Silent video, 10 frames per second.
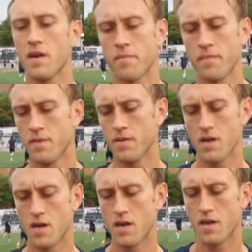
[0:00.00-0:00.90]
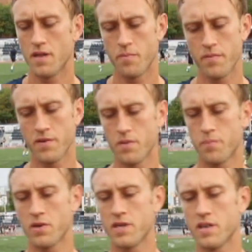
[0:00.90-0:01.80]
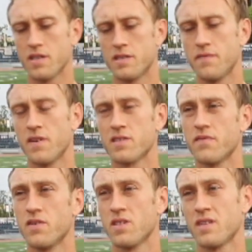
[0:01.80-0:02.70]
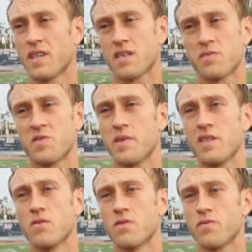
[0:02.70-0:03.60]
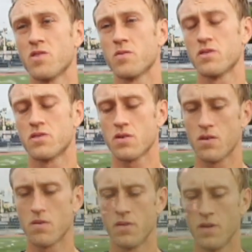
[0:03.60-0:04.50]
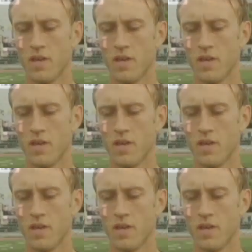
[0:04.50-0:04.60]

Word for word: game. Uh, they, they're a pretty good defensive unit and they got some speed going forward. So